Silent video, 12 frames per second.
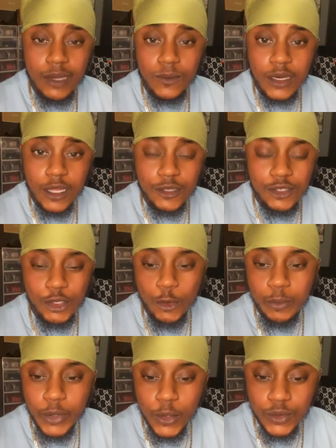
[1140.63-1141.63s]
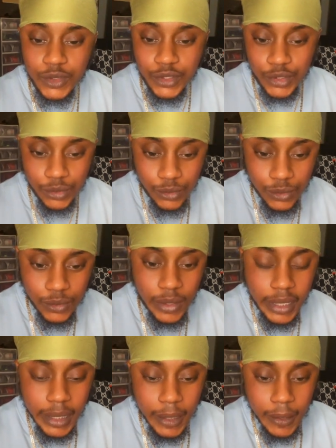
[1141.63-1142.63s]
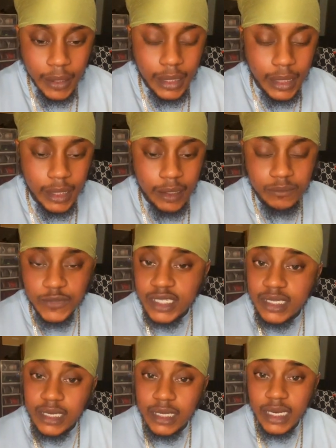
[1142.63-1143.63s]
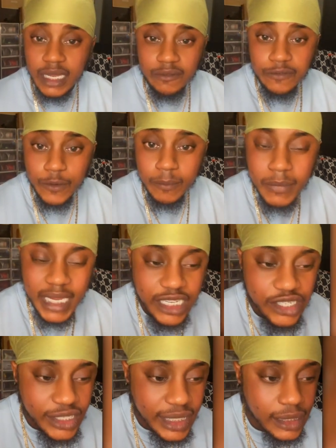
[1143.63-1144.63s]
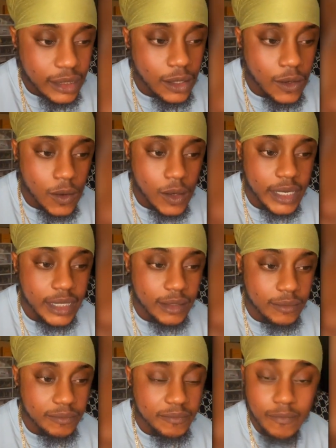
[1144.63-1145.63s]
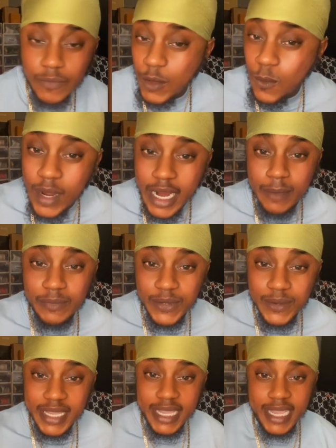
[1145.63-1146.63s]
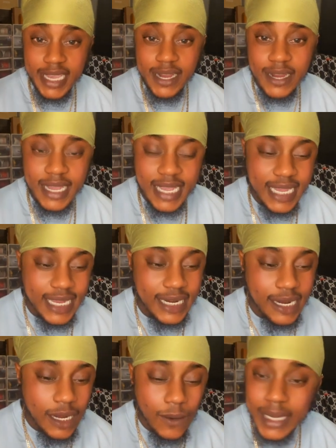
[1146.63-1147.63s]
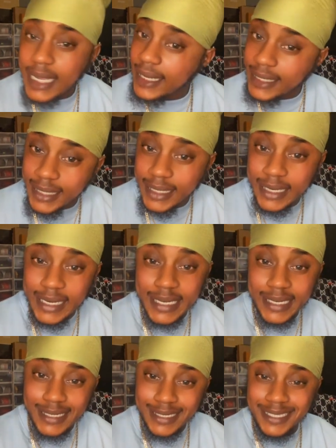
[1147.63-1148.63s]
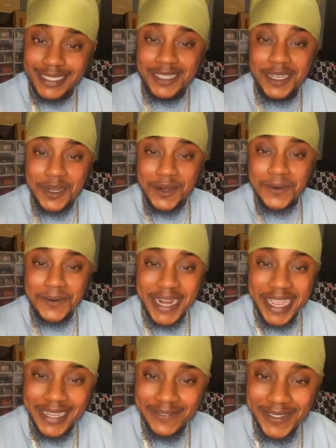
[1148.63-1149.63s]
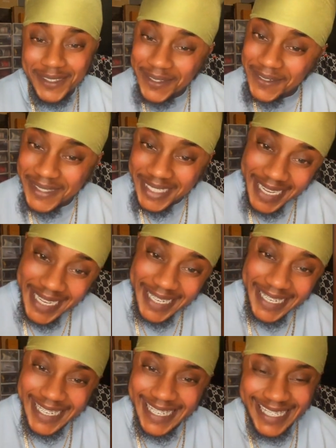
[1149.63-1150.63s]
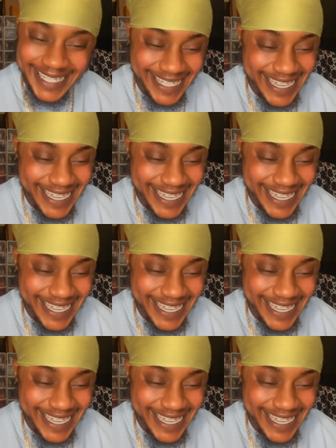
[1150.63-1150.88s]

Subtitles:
I will also post too. Just a little information on what I'm doing here and how I got here and what I have to do to get here.